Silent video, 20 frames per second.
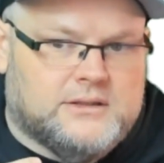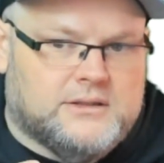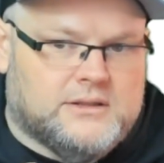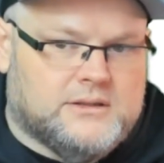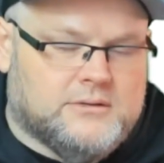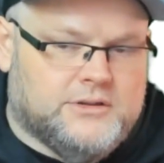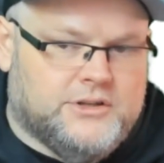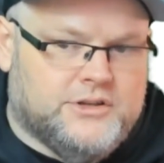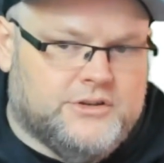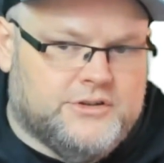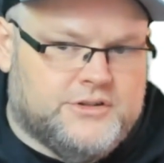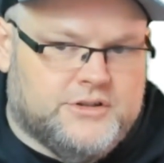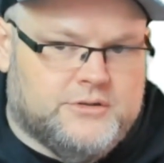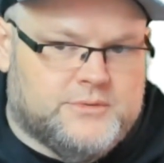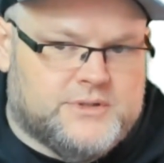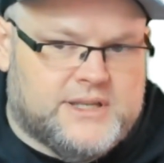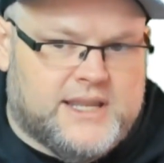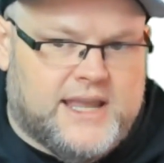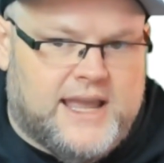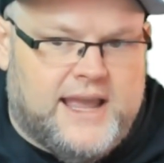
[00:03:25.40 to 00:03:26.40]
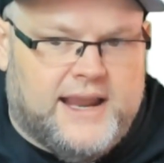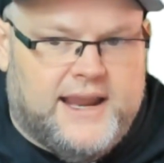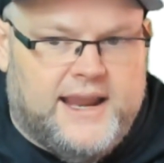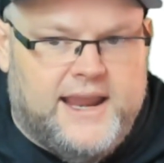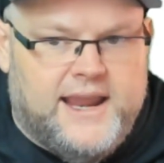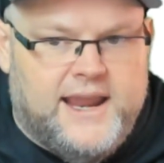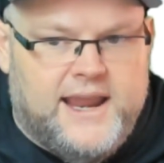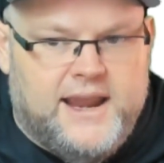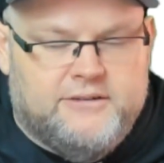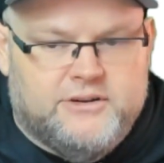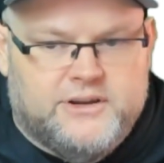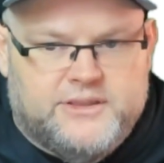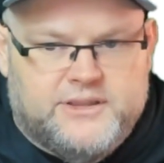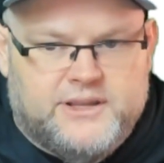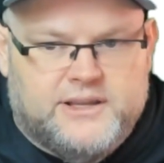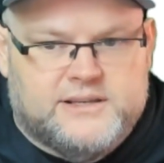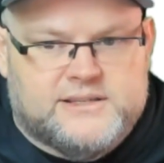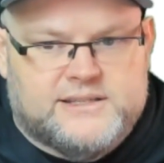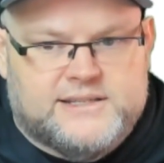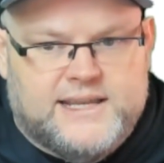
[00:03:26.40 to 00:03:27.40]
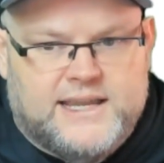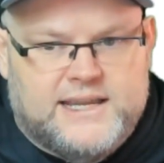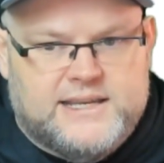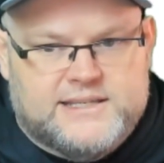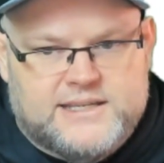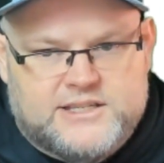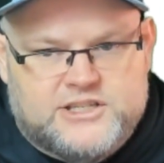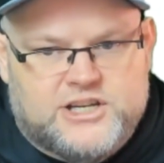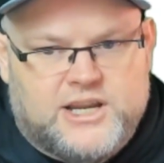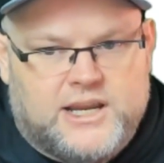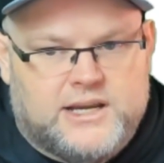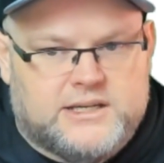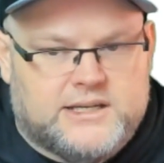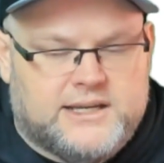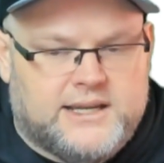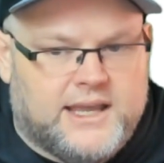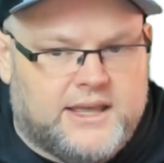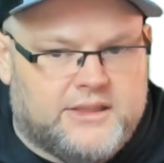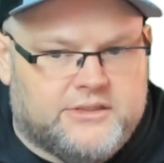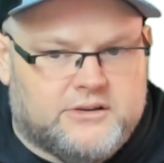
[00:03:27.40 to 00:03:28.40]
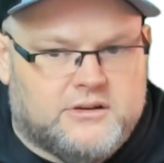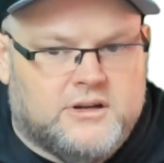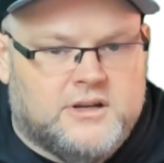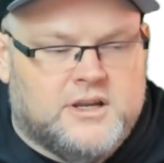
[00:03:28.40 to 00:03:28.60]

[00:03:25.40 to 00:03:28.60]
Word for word: the YouTube stack. Everything's daisy chained together.